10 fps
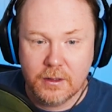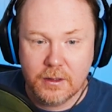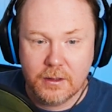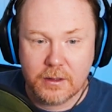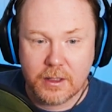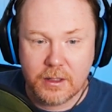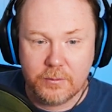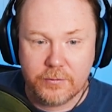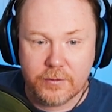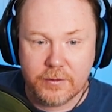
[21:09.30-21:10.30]
Okay, and
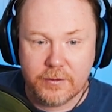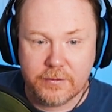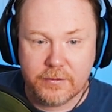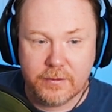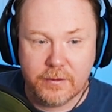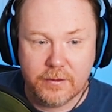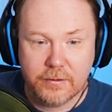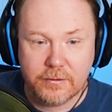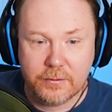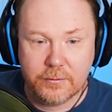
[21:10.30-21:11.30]
we've got this
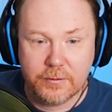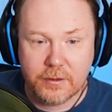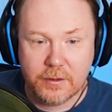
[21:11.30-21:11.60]
sort of a